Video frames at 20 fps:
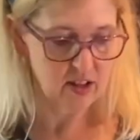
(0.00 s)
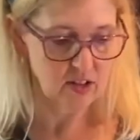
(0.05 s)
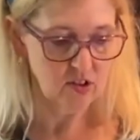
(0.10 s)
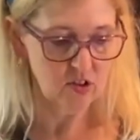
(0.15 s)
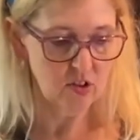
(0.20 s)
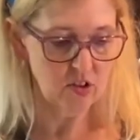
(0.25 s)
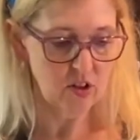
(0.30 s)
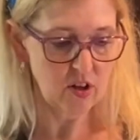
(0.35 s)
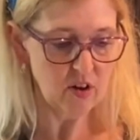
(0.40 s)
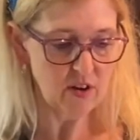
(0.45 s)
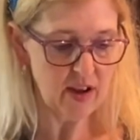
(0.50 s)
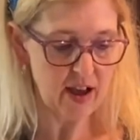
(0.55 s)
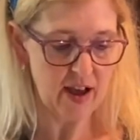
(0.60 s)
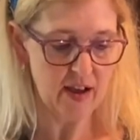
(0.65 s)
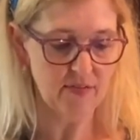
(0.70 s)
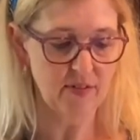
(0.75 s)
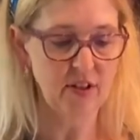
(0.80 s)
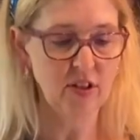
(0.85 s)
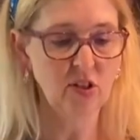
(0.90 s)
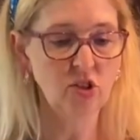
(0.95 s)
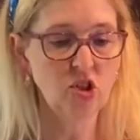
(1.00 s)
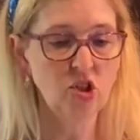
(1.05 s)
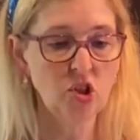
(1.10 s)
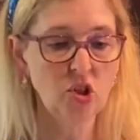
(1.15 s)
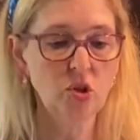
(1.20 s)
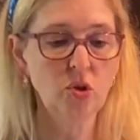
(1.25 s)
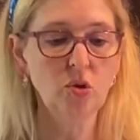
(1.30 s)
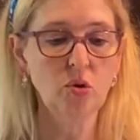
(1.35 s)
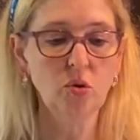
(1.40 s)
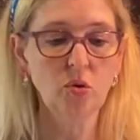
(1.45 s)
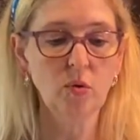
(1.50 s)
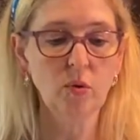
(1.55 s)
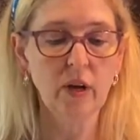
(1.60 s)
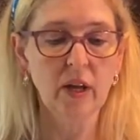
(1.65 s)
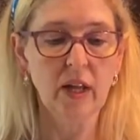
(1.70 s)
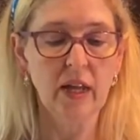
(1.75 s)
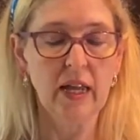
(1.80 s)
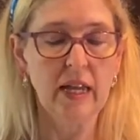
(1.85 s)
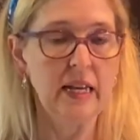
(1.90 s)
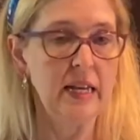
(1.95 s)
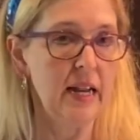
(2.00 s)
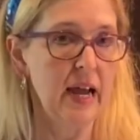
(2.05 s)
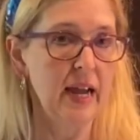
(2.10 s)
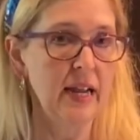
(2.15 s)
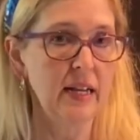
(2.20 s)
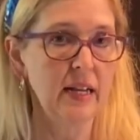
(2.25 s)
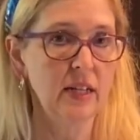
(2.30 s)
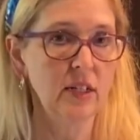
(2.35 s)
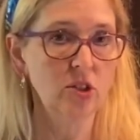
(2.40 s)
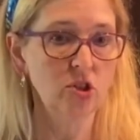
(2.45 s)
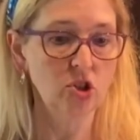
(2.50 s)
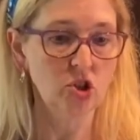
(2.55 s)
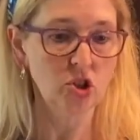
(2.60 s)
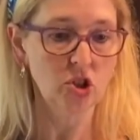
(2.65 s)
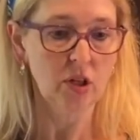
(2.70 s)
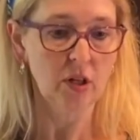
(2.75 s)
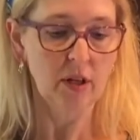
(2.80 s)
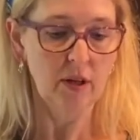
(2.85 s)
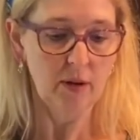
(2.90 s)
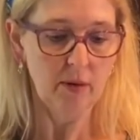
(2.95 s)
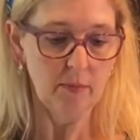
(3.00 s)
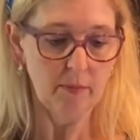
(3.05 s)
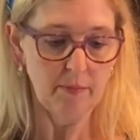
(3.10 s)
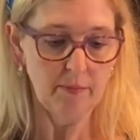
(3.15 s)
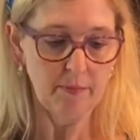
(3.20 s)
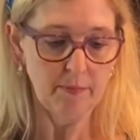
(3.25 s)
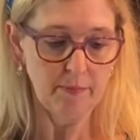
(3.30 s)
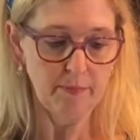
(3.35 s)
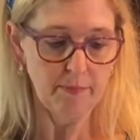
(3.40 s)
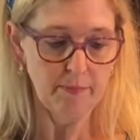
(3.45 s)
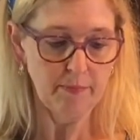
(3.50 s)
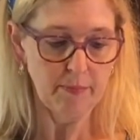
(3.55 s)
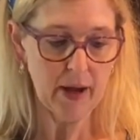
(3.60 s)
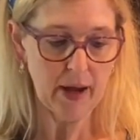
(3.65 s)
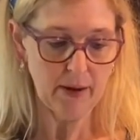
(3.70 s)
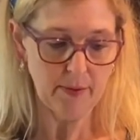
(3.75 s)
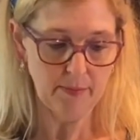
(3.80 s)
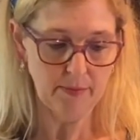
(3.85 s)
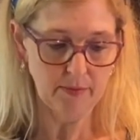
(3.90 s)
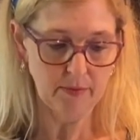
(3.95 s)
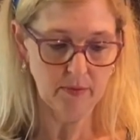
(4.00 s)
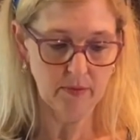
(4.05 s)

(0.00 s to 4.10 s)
So there you have it, 2 9-inch pie.